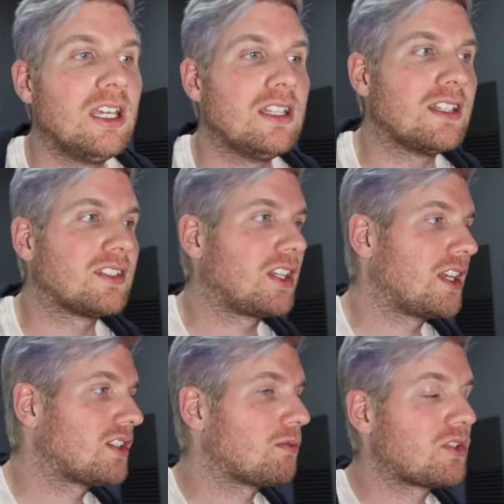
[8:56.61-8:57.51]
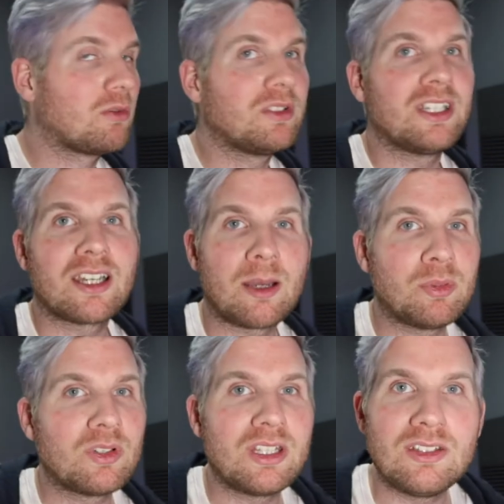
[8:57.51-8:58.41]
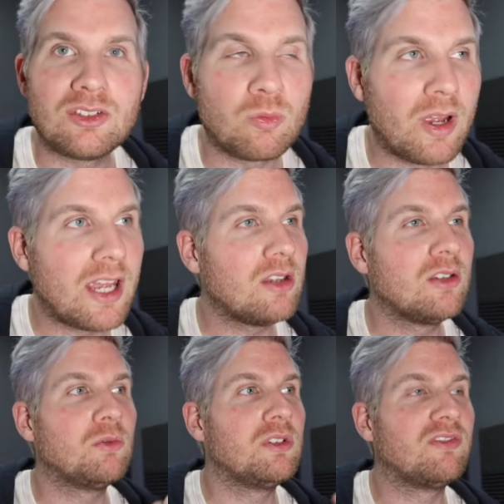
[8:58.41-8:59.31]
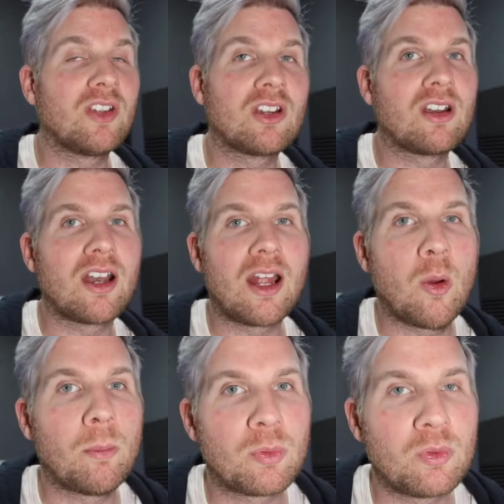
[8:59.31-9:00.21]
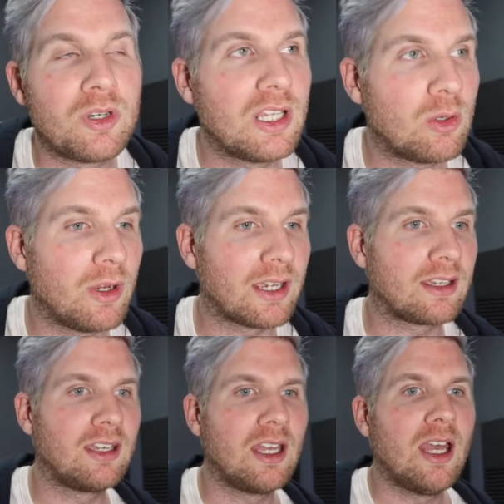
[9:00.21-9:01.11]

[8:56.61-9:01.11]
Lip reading: In this case, it was only a couple keys away. We figured it out pretty quick.